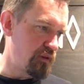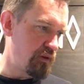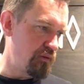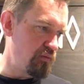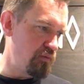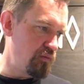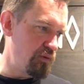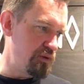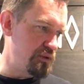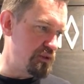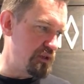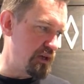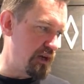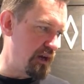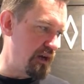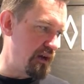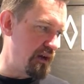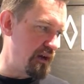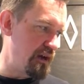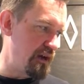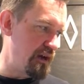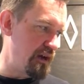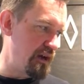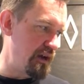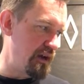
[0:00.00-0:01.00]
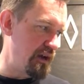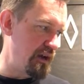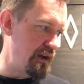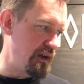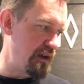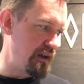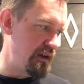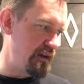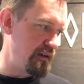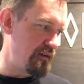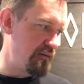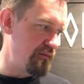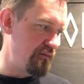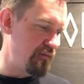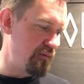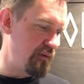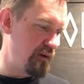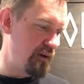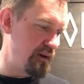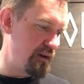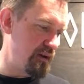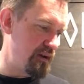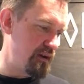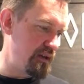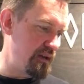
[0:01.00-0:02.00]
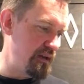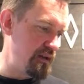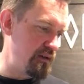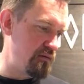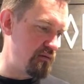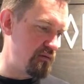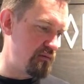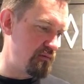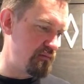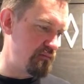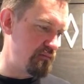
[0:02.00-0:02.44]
Which I have right here.